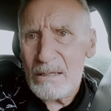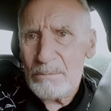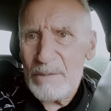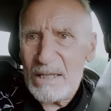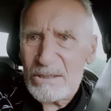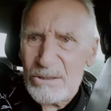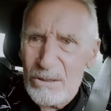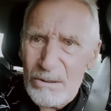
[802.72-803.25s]

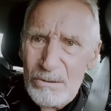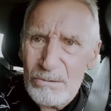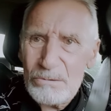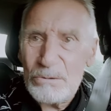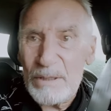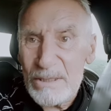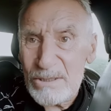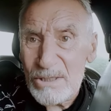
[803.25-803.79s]
It's not
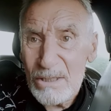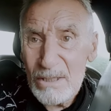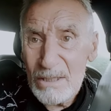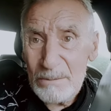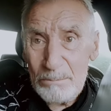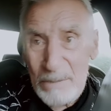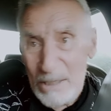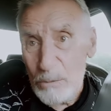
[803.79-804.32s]
always
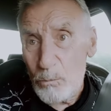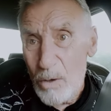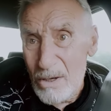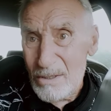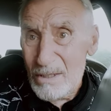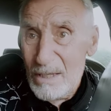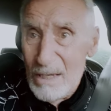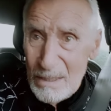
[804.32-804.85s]
meet
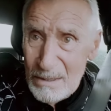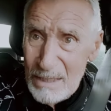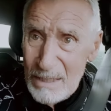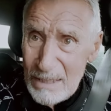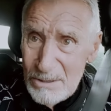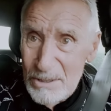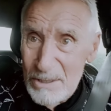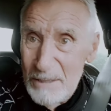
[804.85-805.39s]
one and
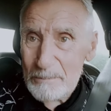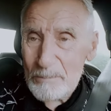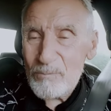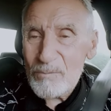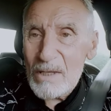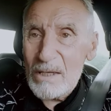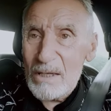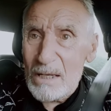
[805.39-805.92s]
that's it.
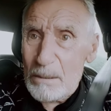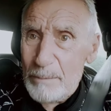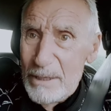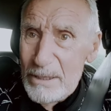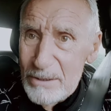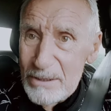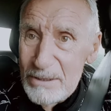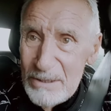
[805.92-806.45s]
In
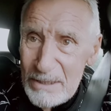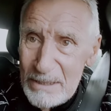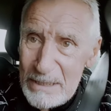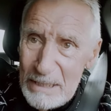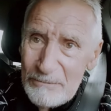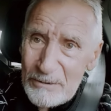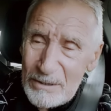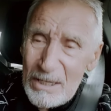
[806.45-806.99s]
America, they
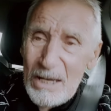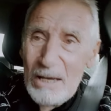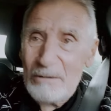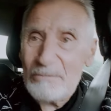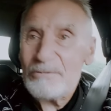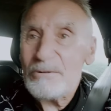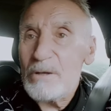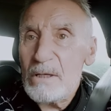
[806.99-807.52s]
even
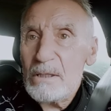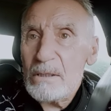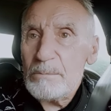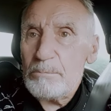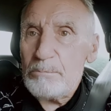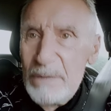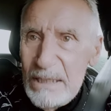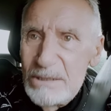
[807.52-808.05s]
have
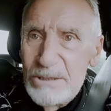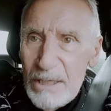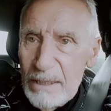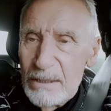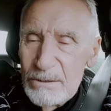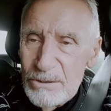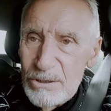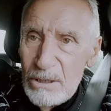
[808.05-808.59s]

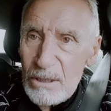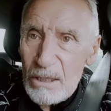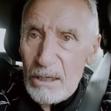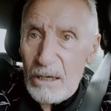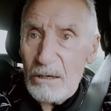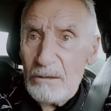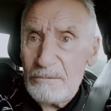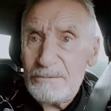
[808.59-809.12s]
meetings
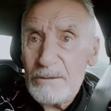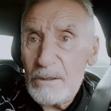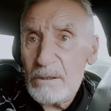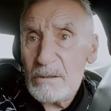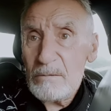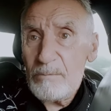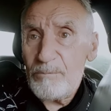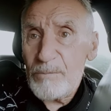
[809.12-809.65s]
of
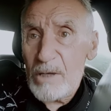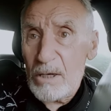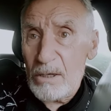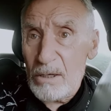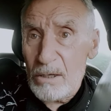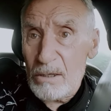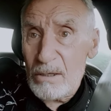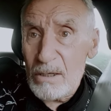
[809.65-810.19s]

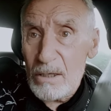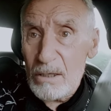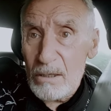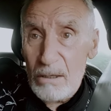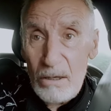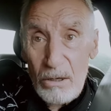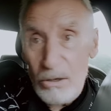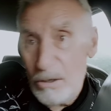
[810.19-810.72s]

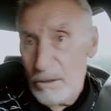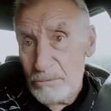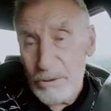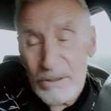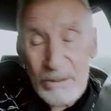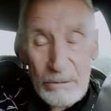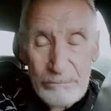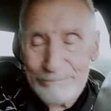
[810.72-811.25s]

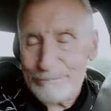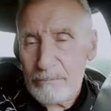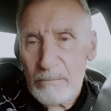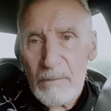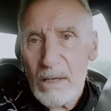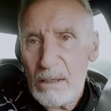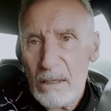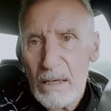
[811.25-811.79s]
100,
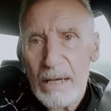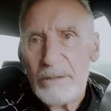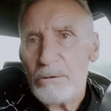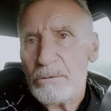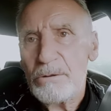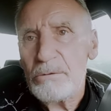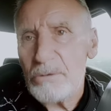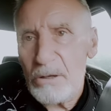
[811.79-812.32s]
I
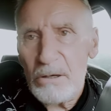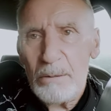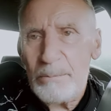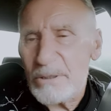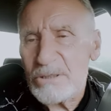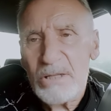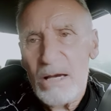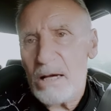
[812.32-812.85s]
don't know the
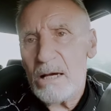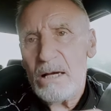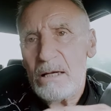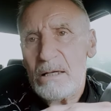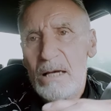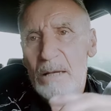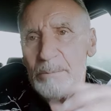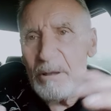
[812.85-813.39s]
numbers,
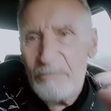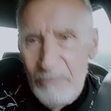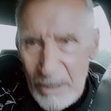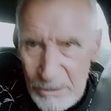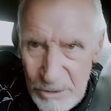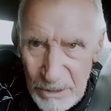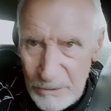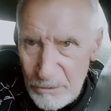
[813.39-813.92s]
I'm
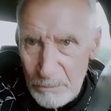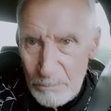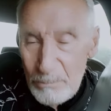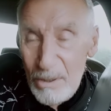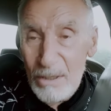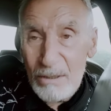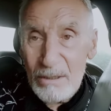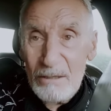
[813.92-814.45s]
inventing them,
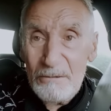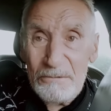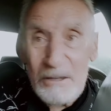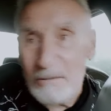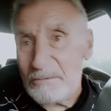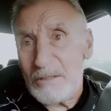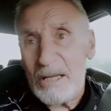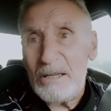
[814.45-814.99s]

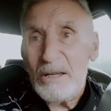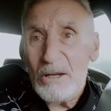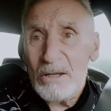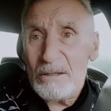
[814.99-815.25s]
50